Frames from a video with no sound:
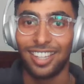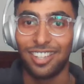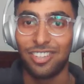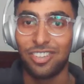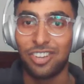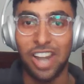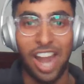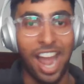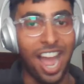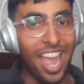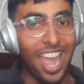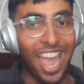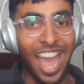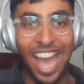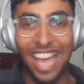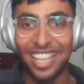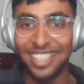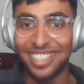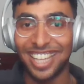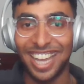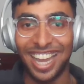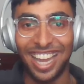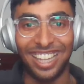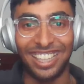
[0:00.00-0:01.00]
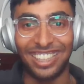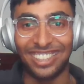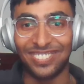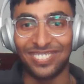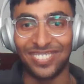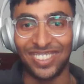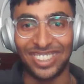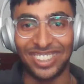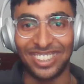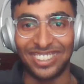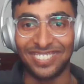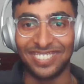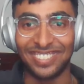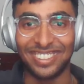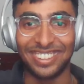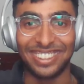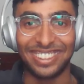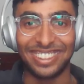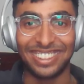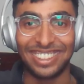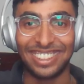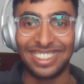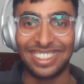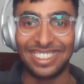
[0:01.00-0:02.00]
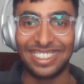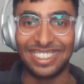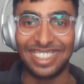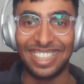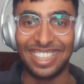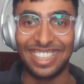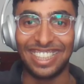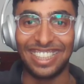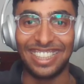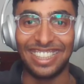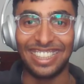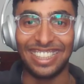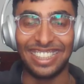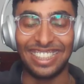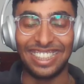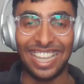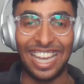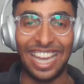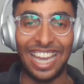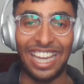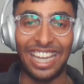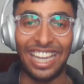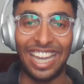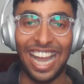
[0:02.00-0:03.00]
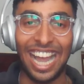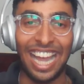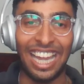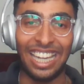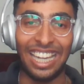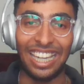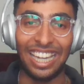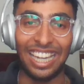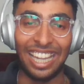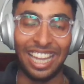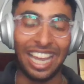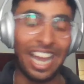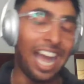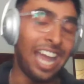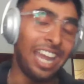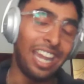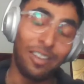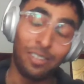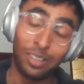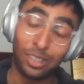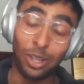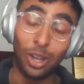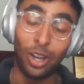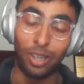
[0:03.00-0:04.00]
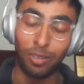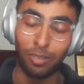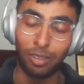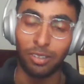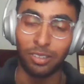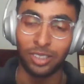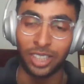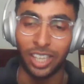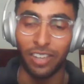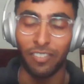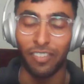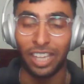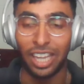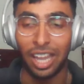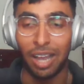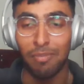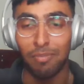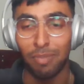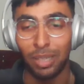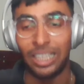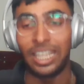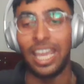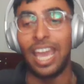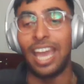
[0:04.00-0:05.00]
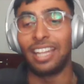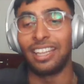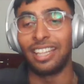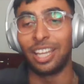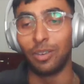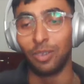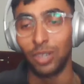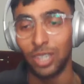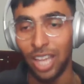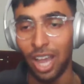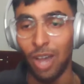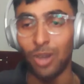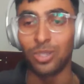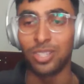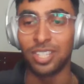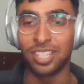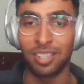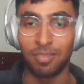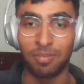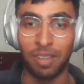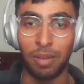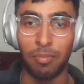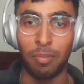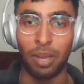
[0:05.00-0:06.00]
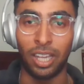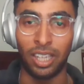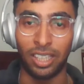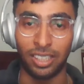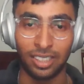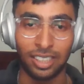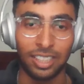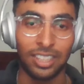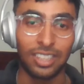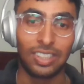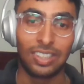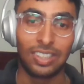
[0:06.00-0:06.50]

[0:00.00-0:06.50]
try as hard as possible. Yeah, and I never thought about giving up. But yeah, there were doubts in my mind.